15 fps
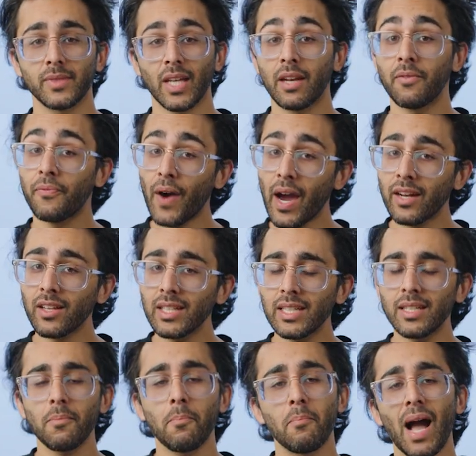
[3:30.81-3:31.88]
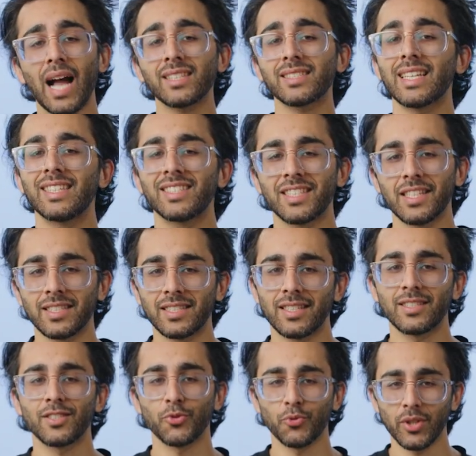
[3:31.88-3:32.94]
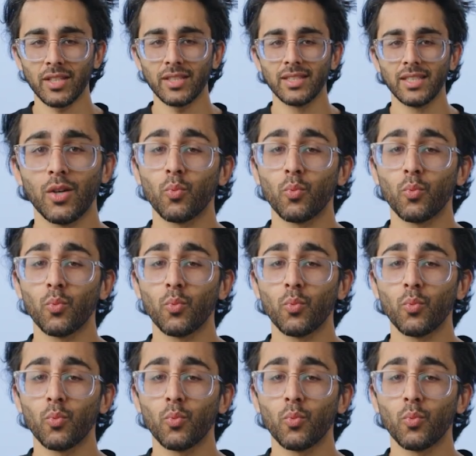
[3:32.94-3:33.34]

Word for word: And finally, max instances 3.